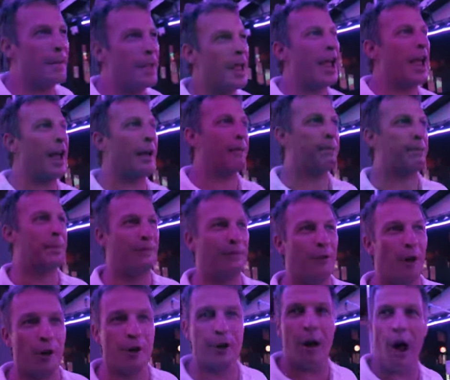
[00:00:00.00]
the
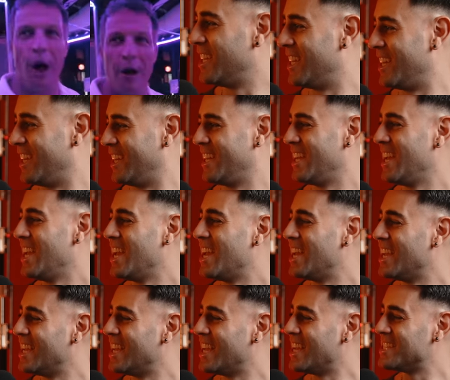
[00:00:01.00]

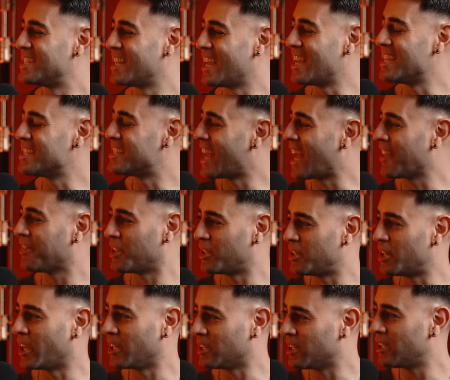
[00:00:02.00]

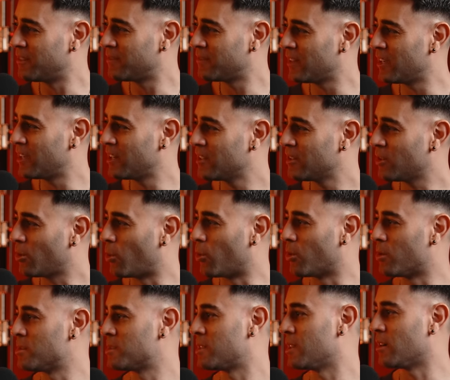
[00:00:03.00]
nightlife there?
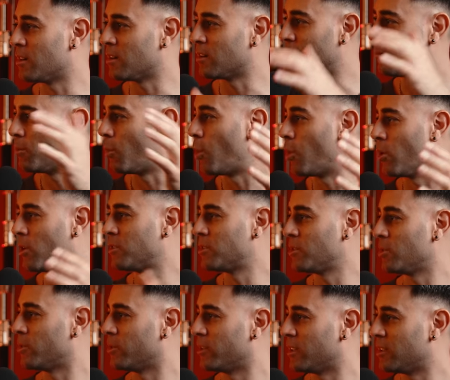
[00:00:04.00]
Or is there more? No, there's
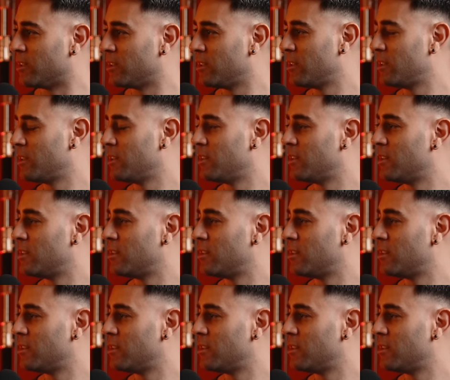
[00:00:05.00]
more. You've got Soi